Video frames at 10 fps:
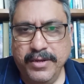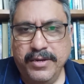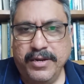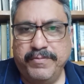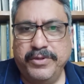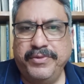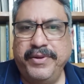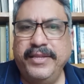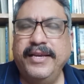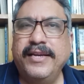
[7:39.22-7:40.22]
Number
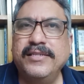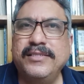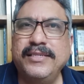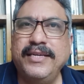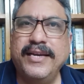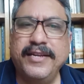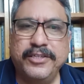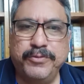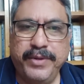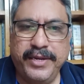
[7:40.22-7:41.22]
3, they can see and
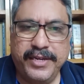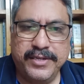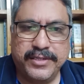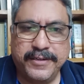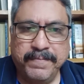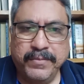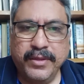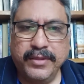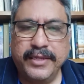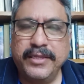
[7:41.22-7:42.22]
experience
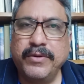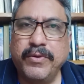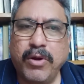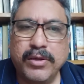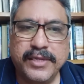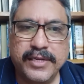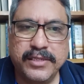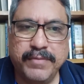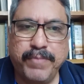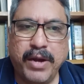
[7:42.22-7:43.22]
that the cross has
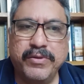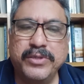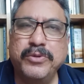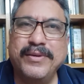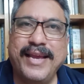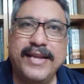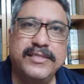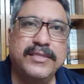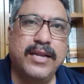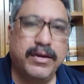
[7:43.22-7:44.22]
the power to
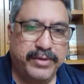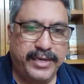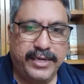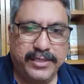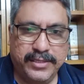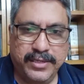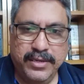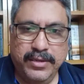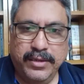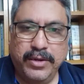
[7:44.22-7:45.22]
cancel our debts.
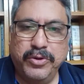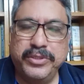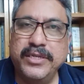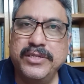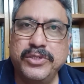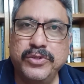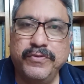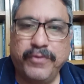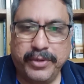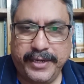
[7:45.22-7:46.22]
Colossians
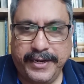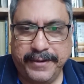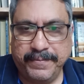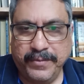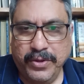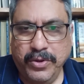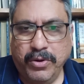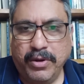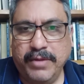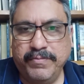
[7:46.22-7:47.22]
2:14
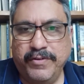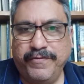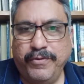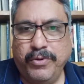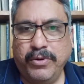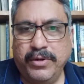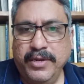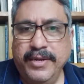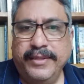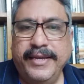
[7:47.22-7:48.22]
or number four
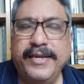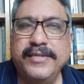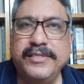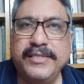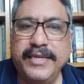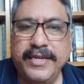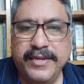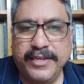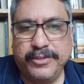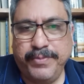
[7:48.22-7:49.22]
they can see and
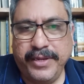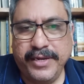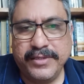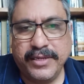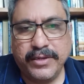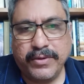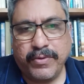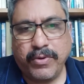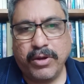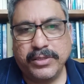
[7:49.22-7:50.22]
experience that the
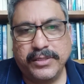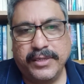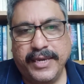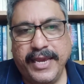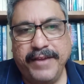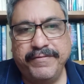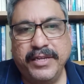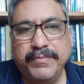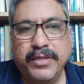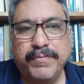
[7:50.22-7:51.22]
cross gave
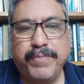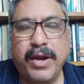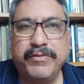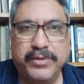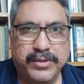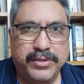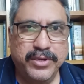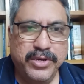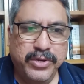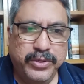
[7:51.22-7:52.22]
them the power
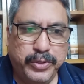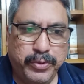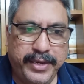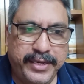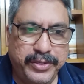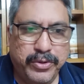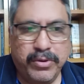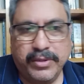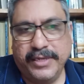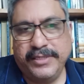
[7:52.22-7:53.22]
to
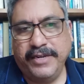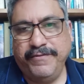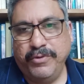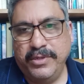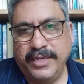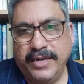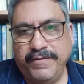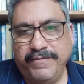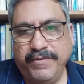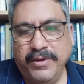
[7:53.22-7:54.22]
ignore their sinful
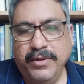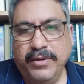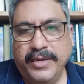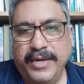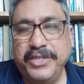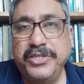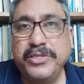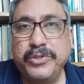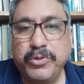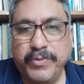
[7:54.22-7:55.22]
self
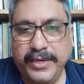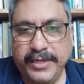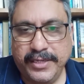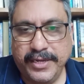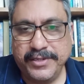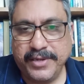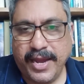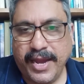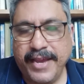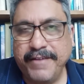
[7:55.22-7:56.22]
galatians 2.20 says
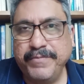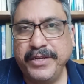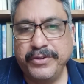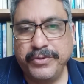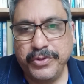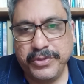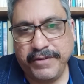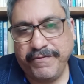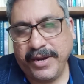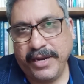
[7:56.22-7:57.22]
i have been
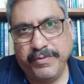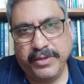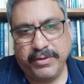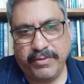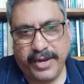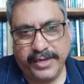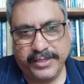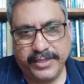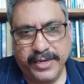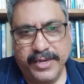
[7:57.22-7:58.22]
crucified with
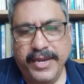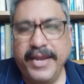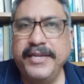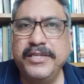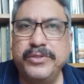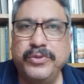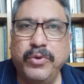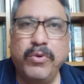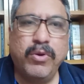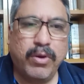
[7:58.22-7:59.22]
christ it is
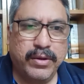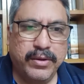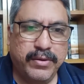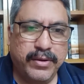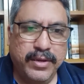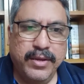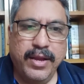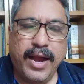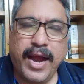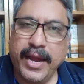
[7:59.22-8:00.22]
no longer
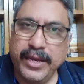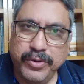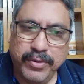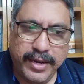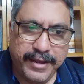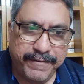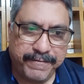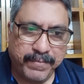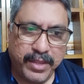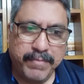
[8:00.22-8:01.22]
i who live
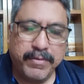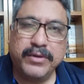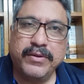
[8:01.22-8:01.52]
but